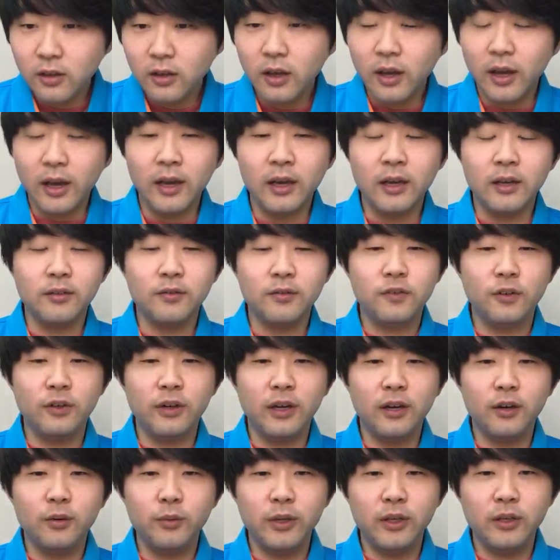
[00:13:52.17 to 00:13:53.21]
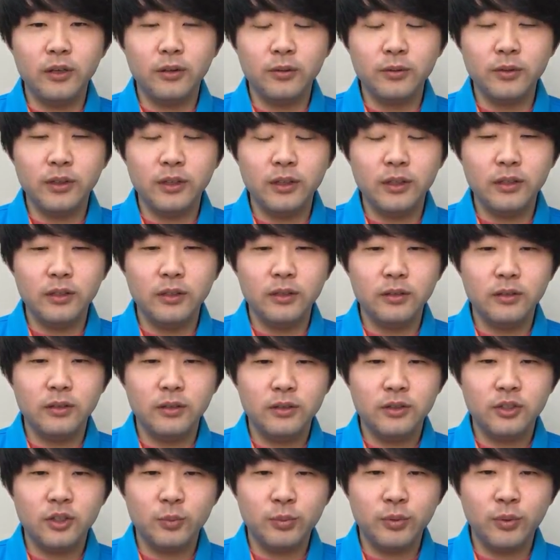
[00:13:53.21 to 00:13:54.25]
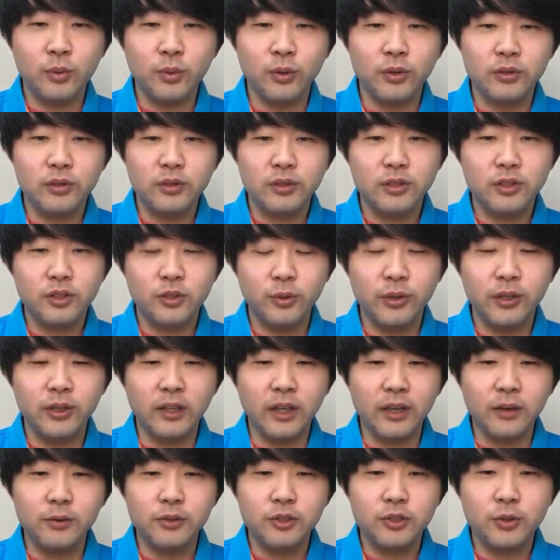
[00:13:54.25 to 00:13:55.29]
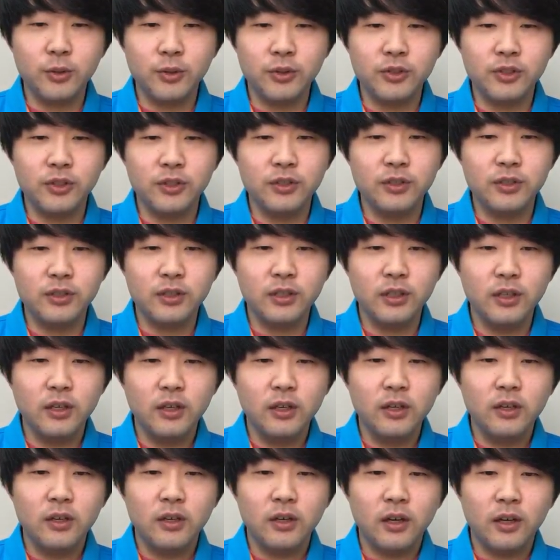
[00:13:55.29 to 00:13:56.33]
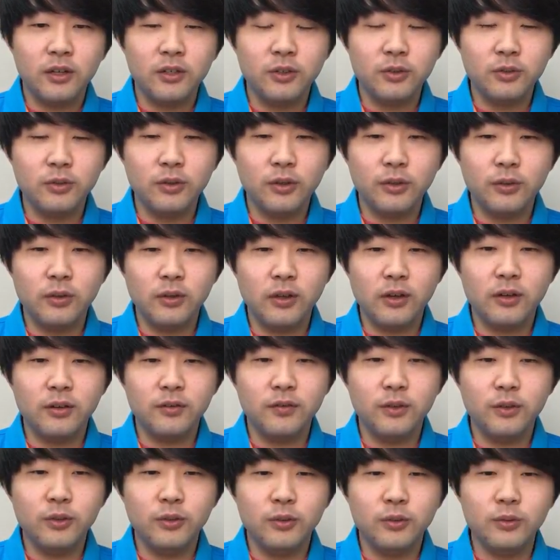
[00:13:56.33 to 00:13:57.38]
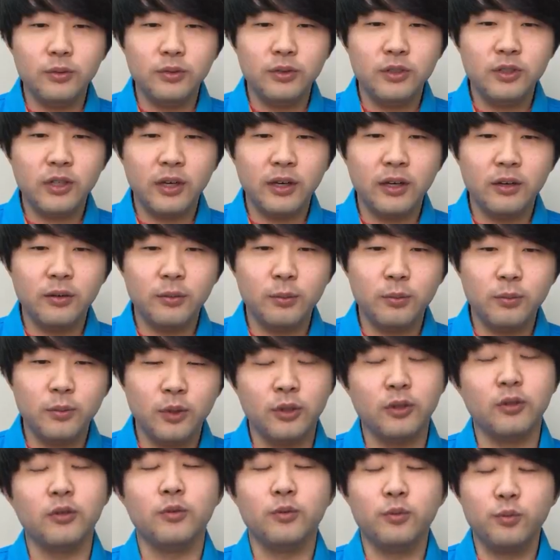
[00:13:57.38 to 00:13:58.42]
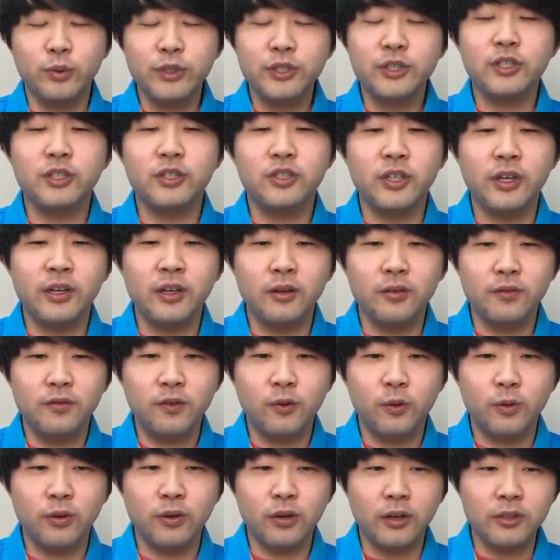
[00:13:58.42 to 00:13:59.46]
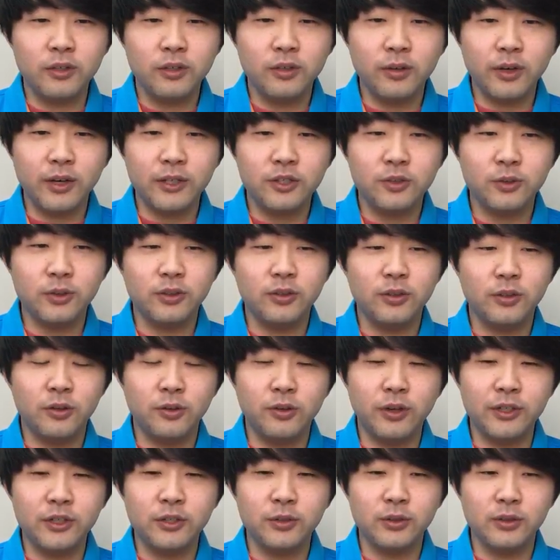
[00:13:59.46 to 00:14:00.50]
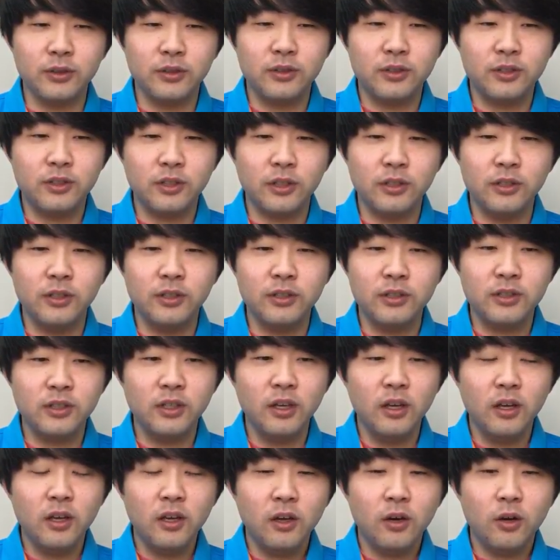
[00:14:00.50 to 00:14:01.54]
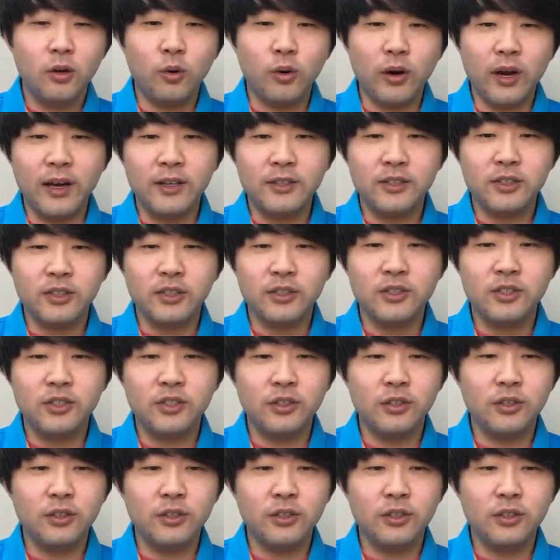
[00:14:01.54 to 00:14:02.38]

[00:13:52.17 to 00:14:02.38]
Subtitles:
And for now, we only support Korean language courses. I do know a lot of you sign up or wish to sign up for undergraduate or graduate studies, or ask us,